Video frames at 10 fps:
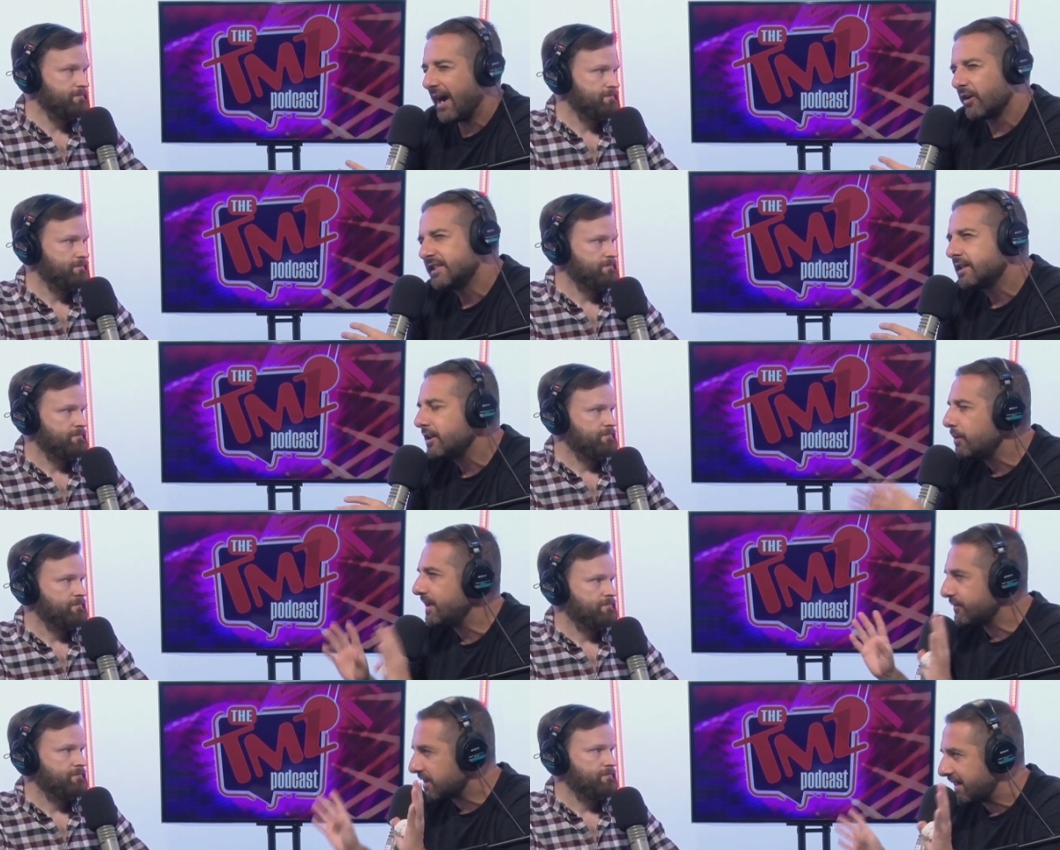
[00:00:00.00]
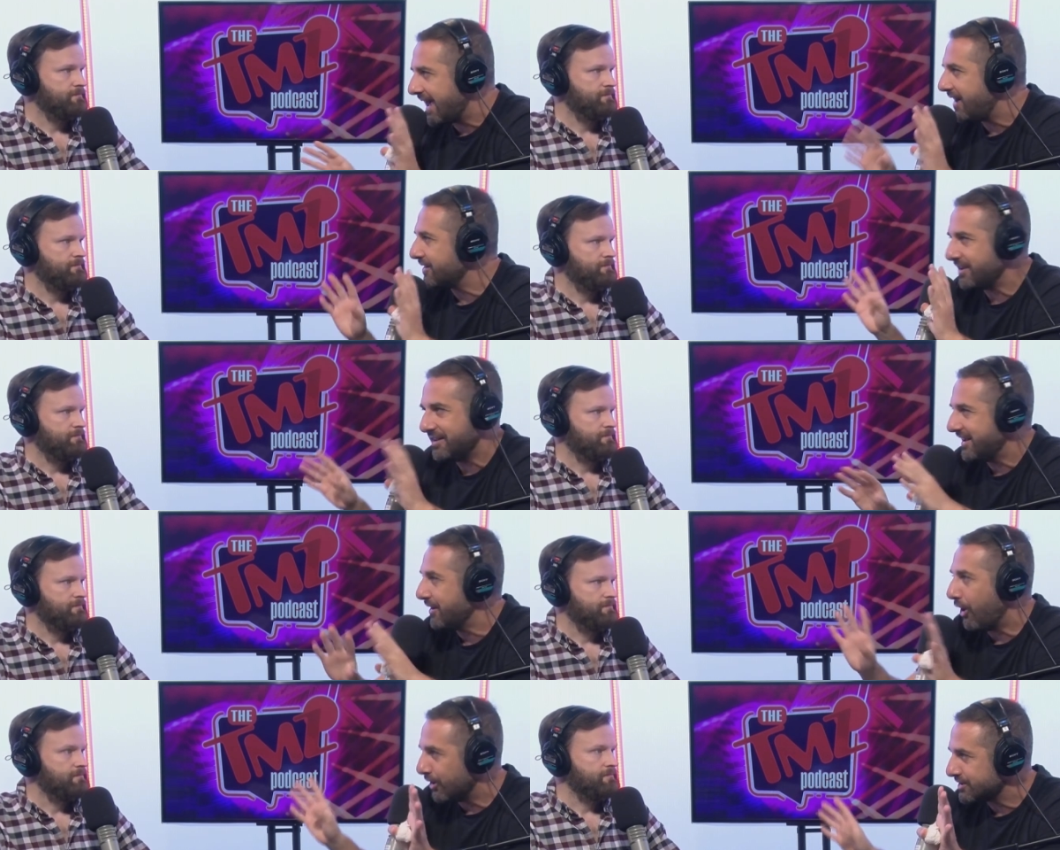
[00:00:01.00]
Speaker 1: of power, he's a little bit of a clown in,
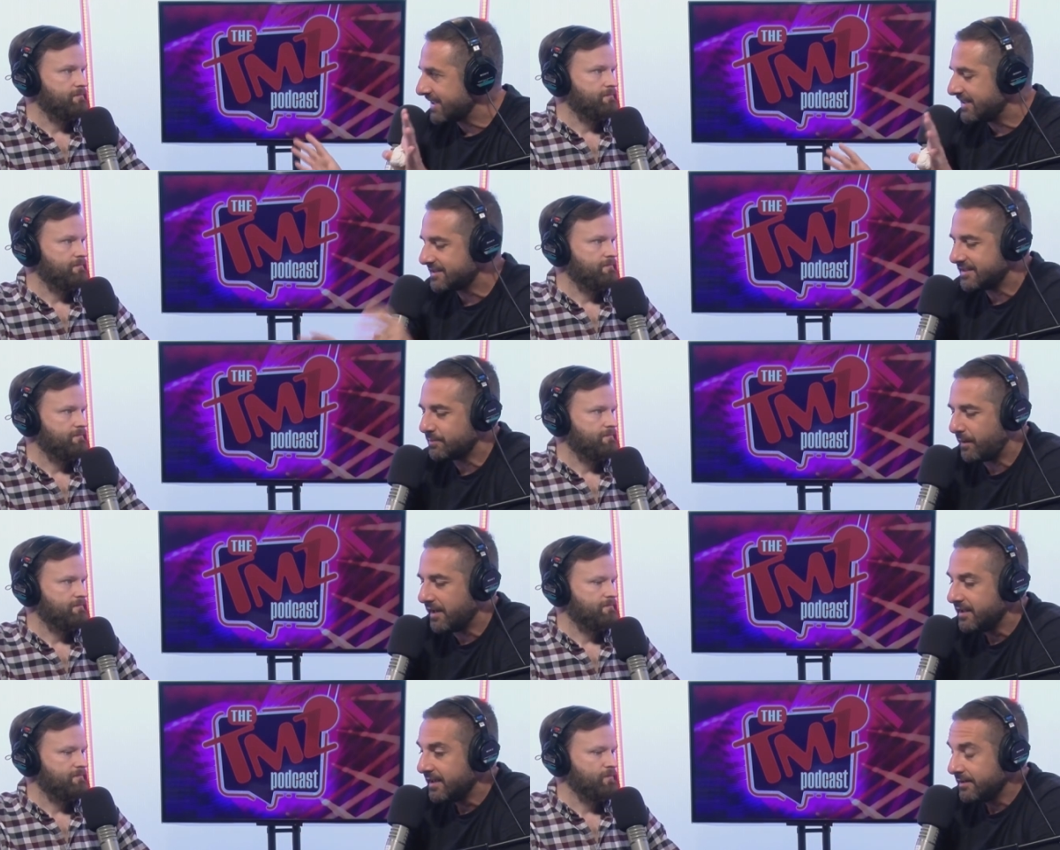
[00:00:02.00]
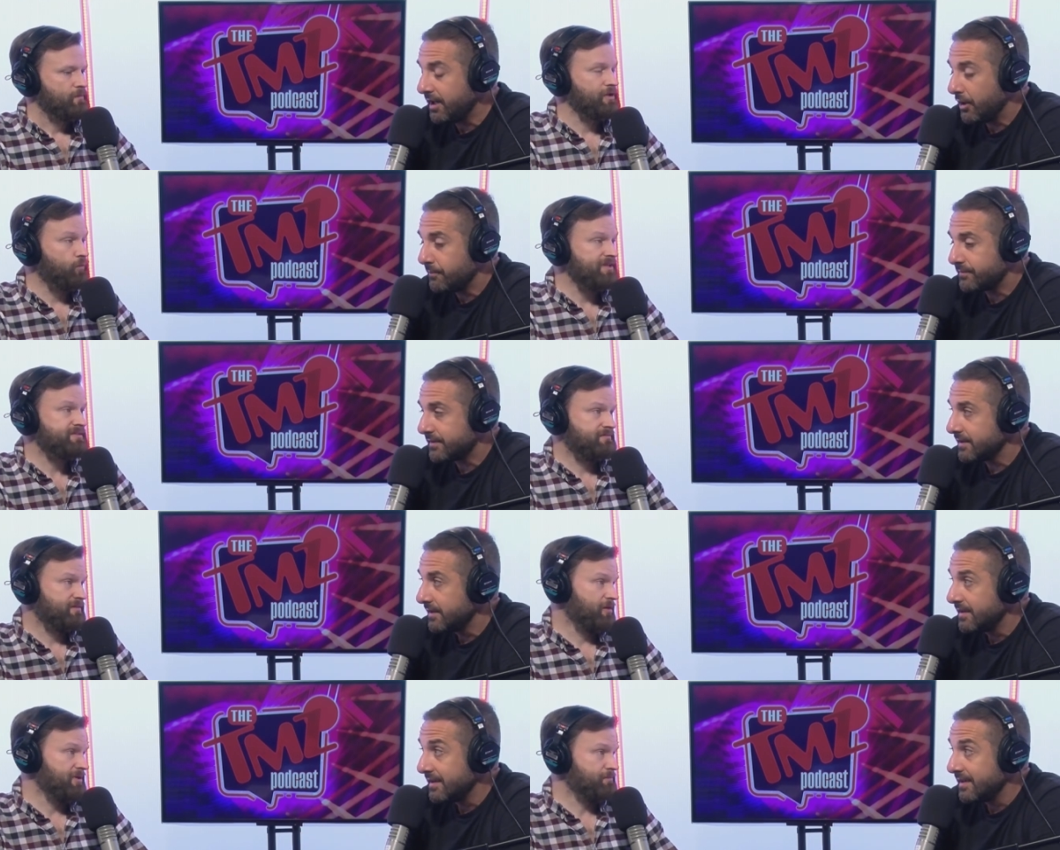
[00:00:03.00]
in all senses, but, you well, know. he was
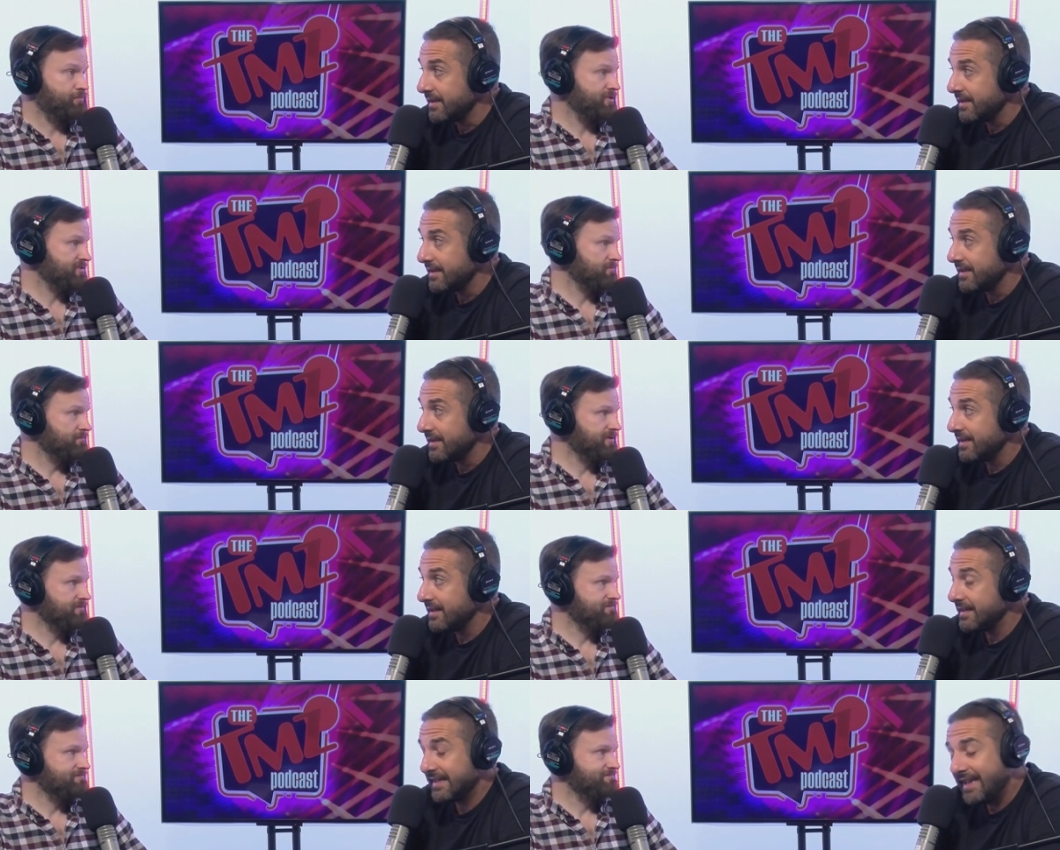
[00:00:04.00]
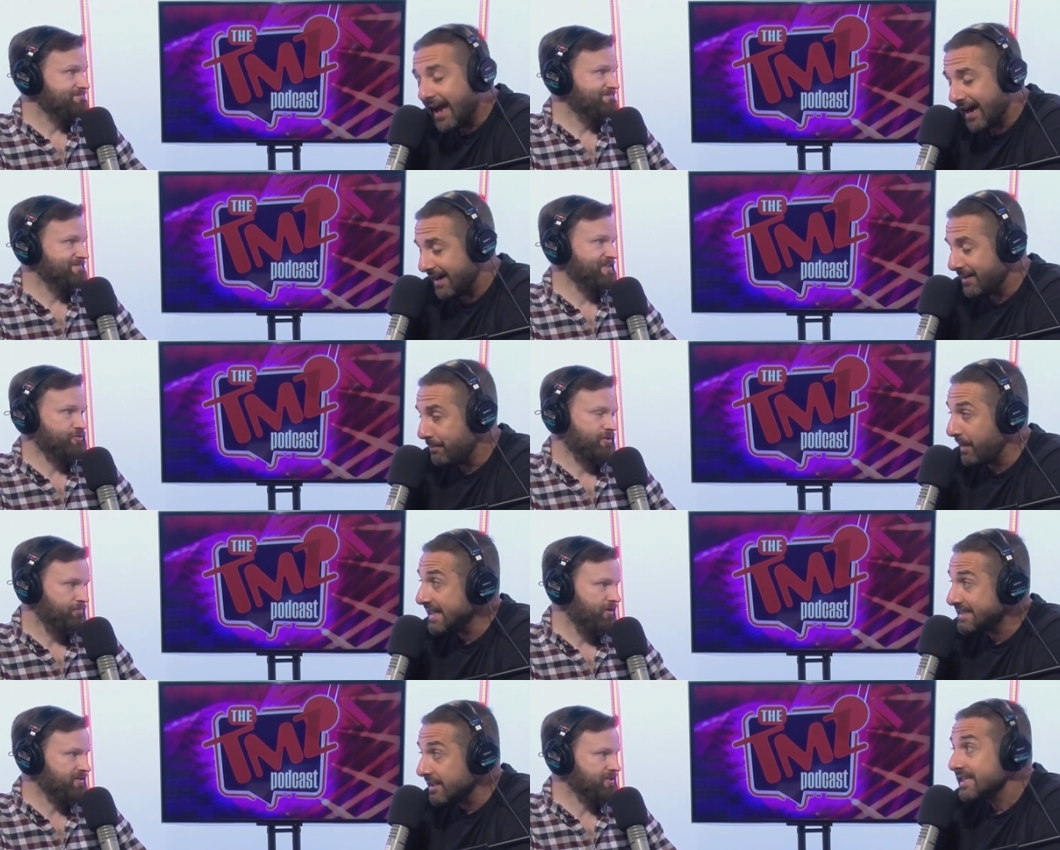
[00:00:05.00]
going to be in prison, but yeah. Then
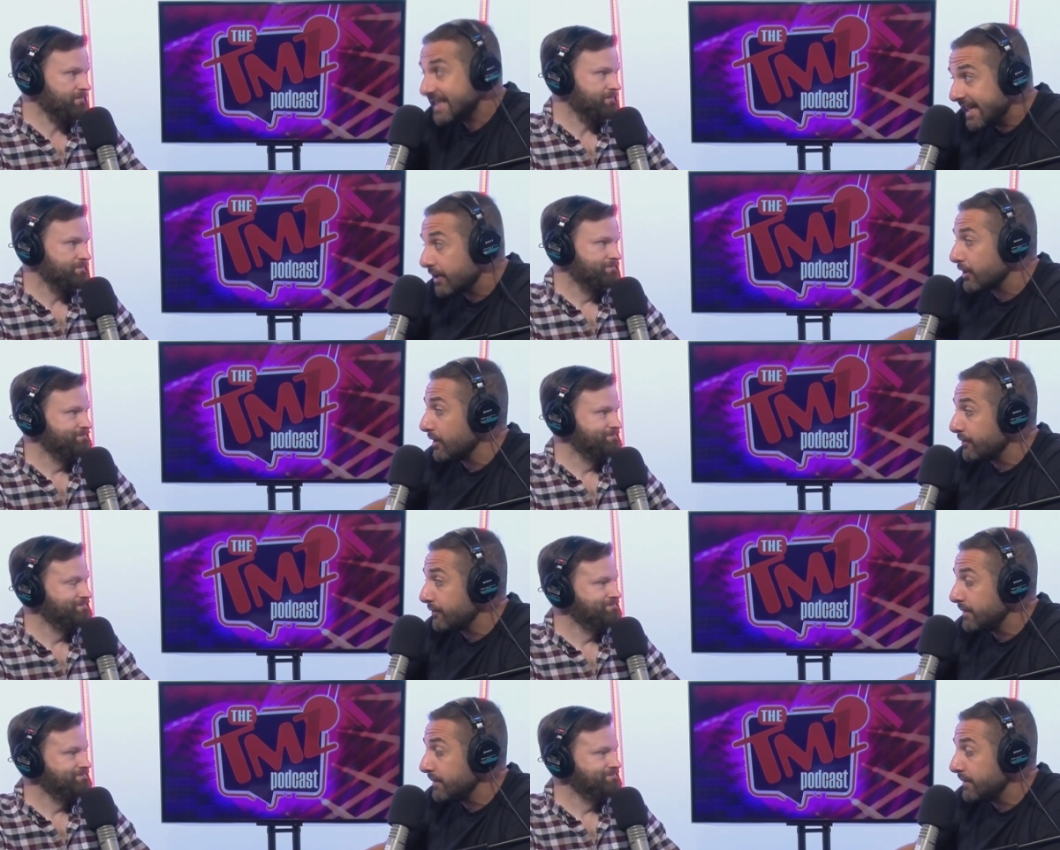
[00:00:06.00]
Trump But he still has him. the ear of